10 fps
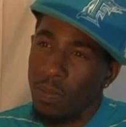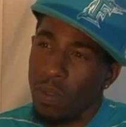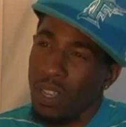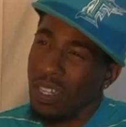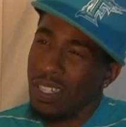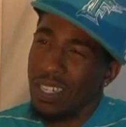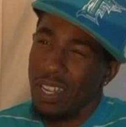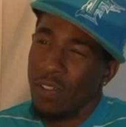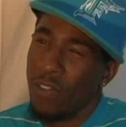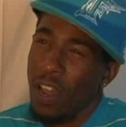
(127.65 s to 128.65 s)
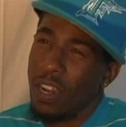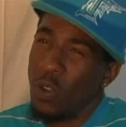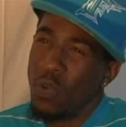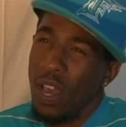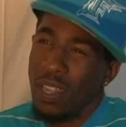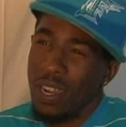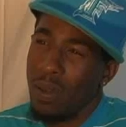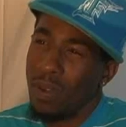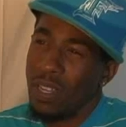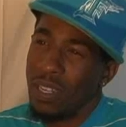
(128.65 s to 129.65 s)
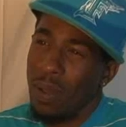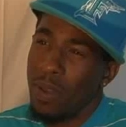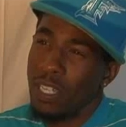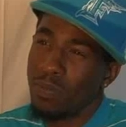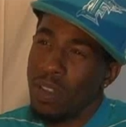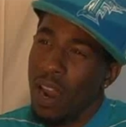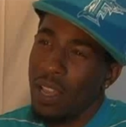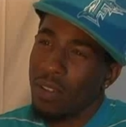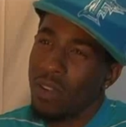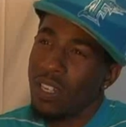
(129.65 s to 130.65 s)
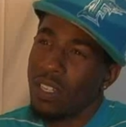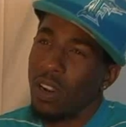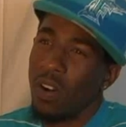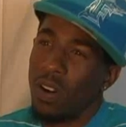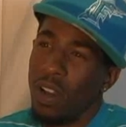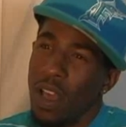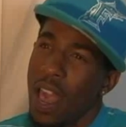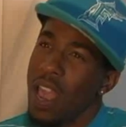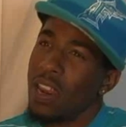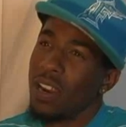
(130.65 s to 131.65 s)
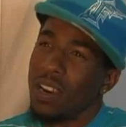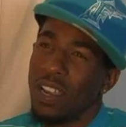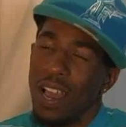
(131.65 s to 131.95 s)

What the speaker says: Because if I do that, then that means that makes me like the rest of y'all, a hater.